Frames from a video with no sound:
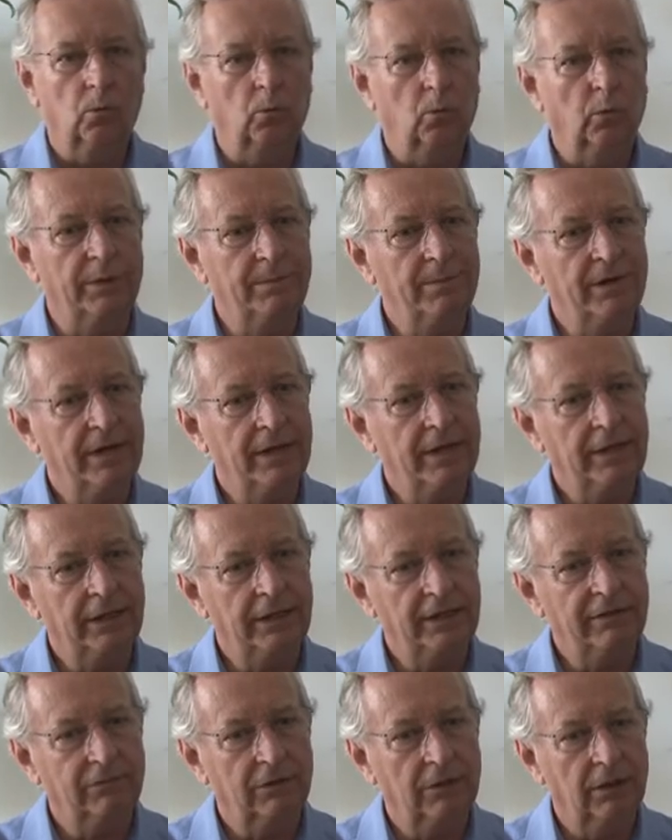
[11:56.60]
We may
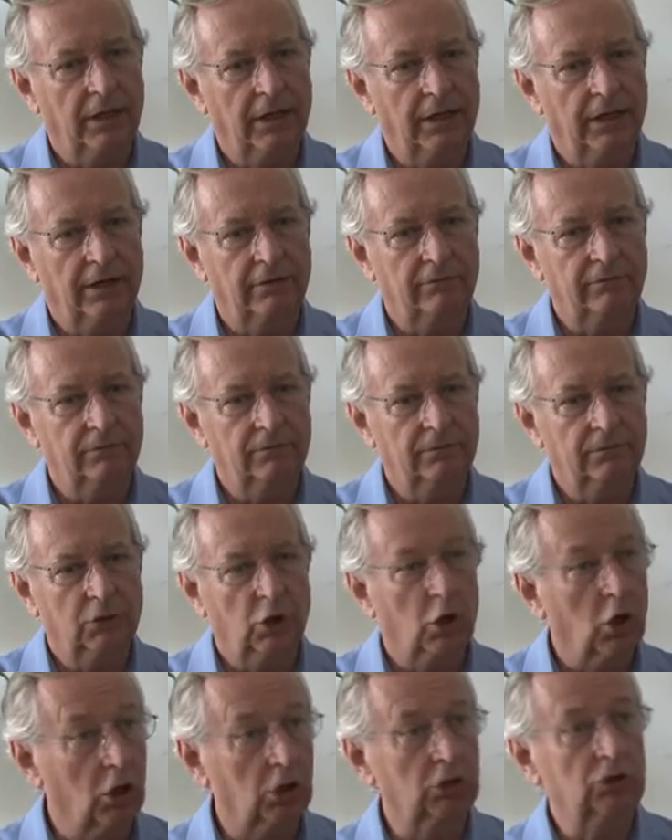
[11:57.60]
even have
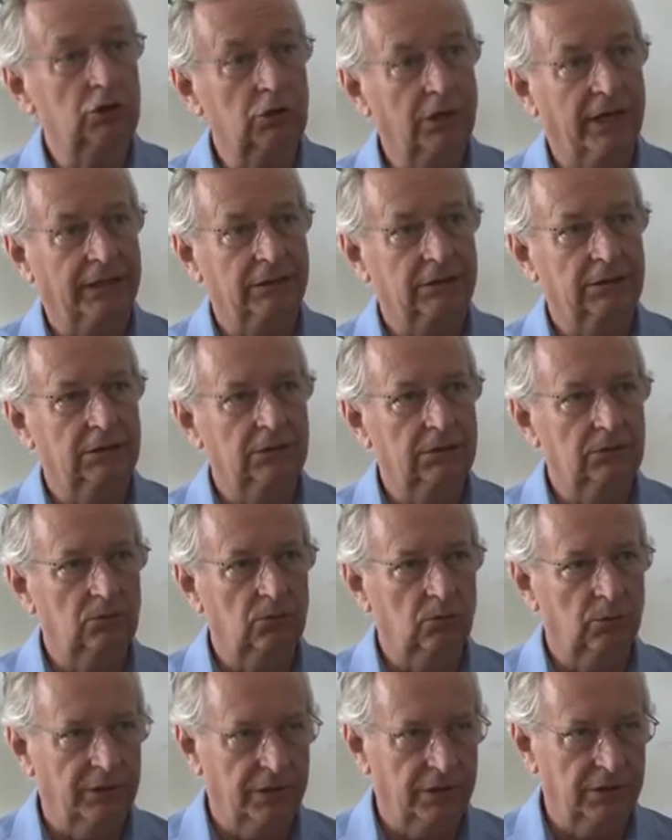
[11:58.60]
contracted
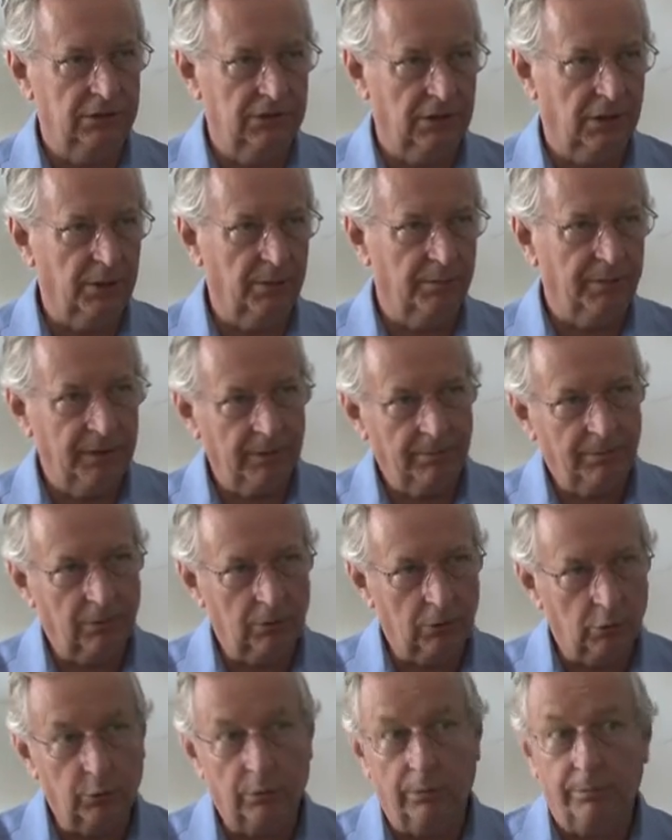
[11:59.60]
with these other
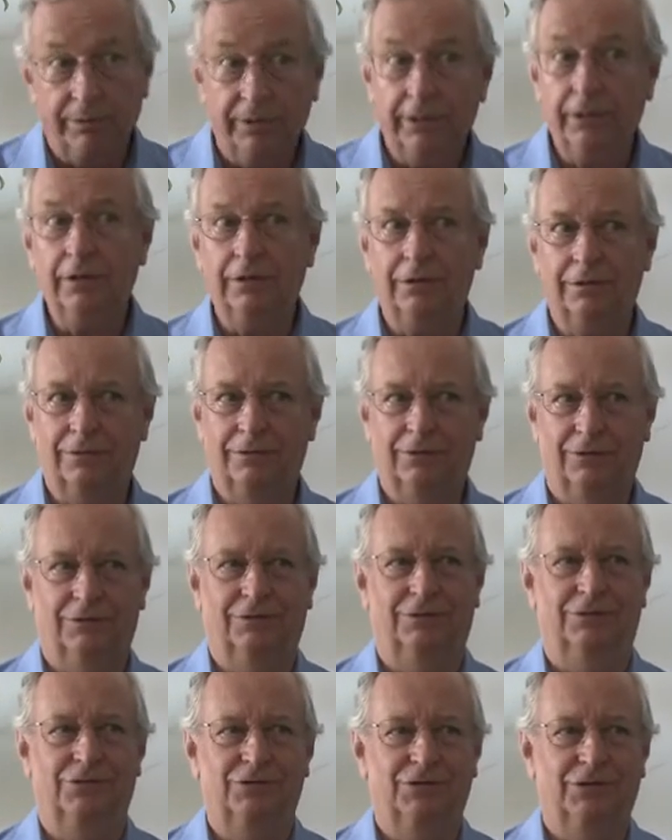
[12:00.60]
people who appear
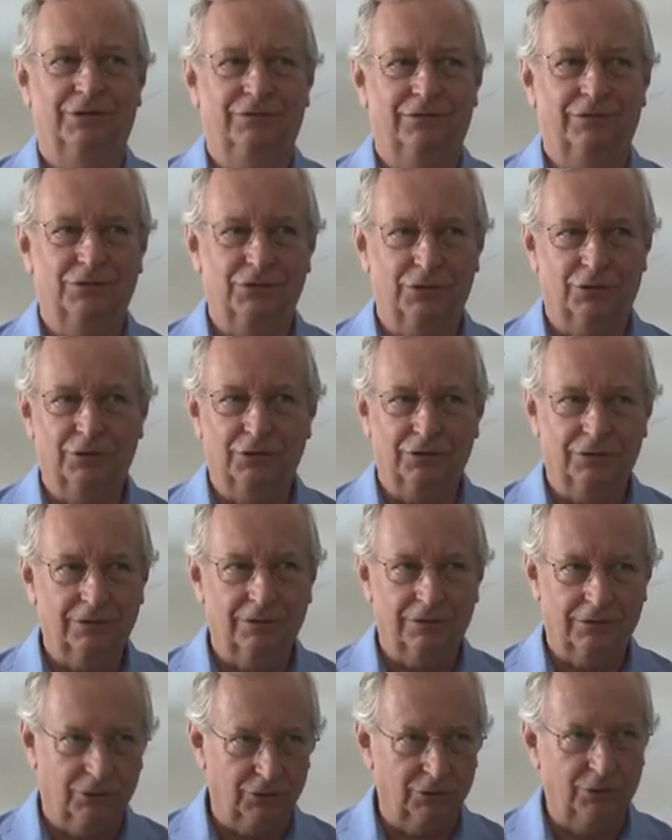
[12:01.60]
on the surface
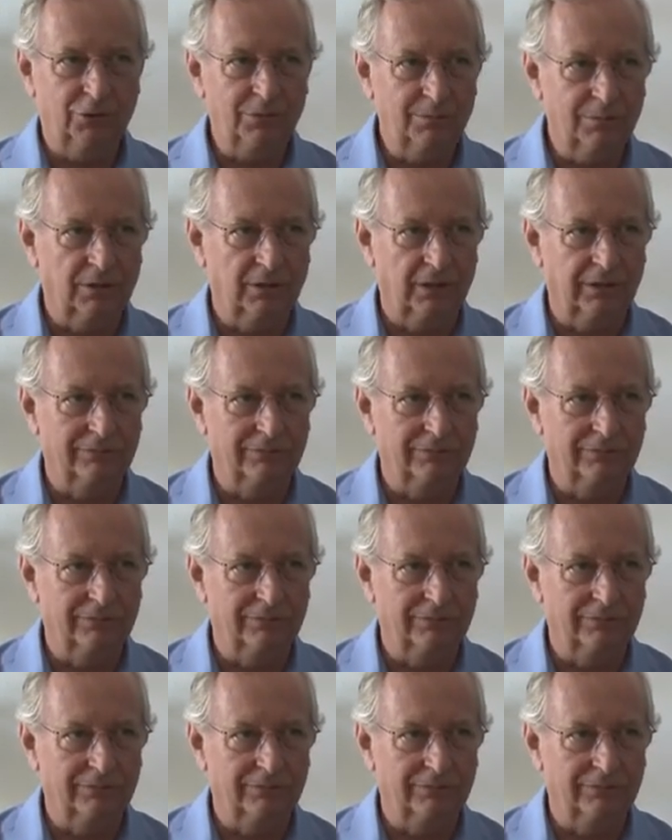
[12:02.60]
at the human